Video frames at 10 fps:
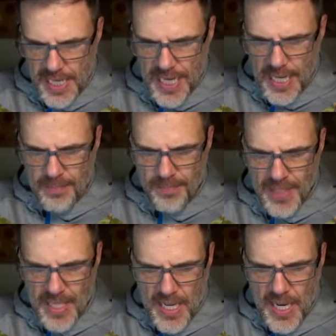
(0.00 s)
I
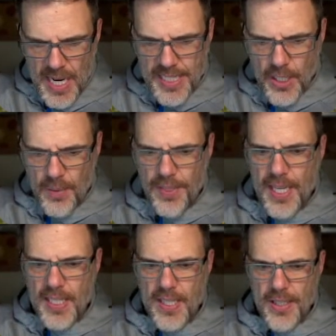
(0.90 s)
don't
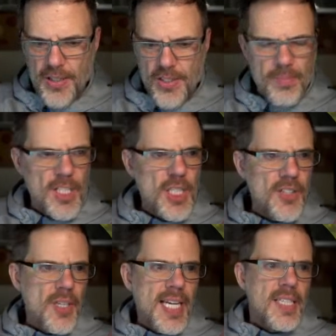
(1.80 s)
think there's much
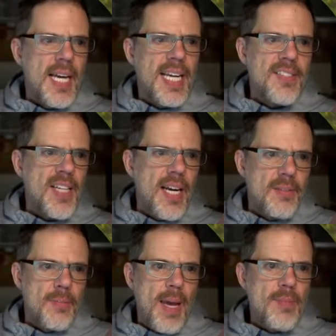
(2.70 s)
else I guess
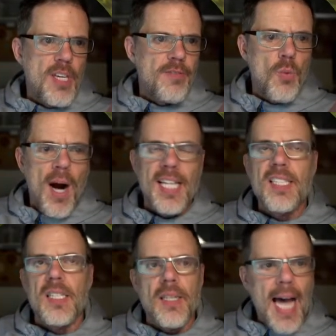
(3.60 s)
maybe if you
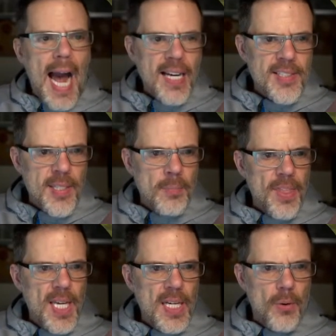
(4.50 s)
wanted to lock
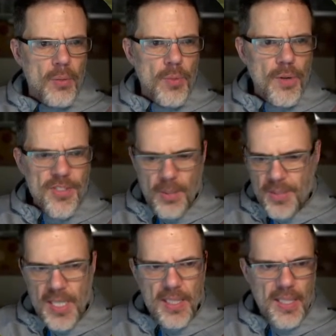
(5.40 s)
something or move
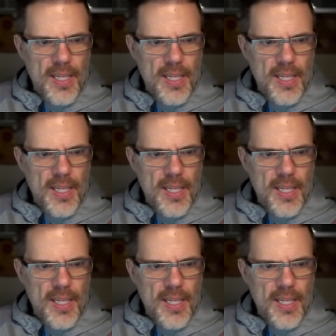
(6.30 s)
something,